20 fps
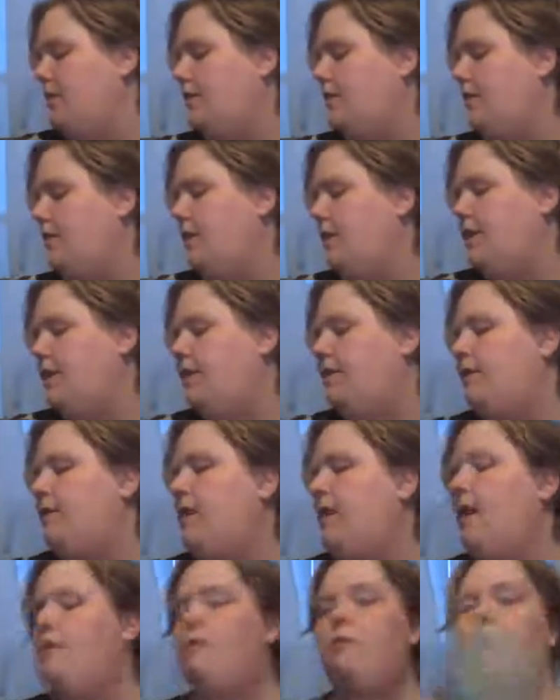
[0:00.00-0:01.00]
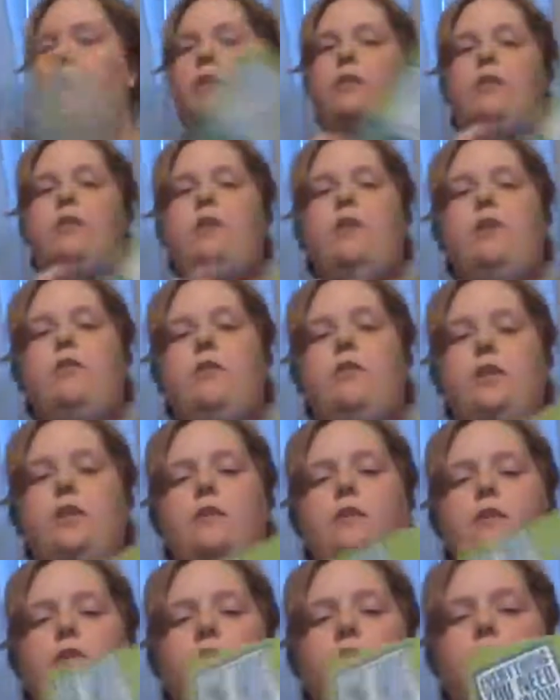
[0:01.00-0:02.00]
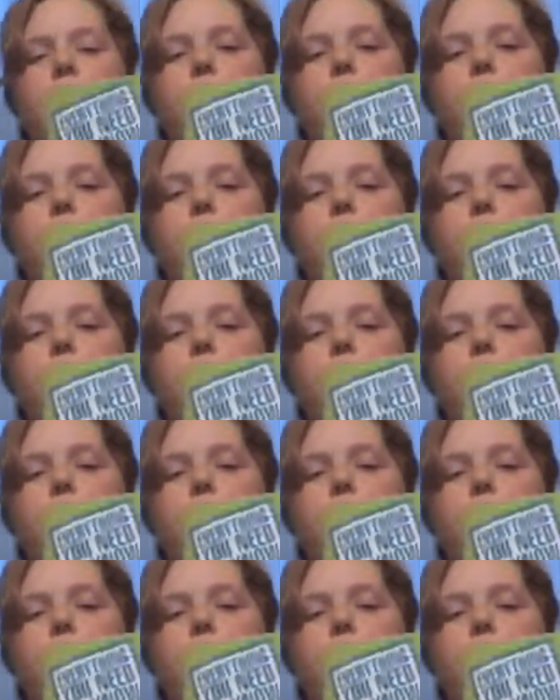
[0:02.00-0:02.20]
these everything you need to know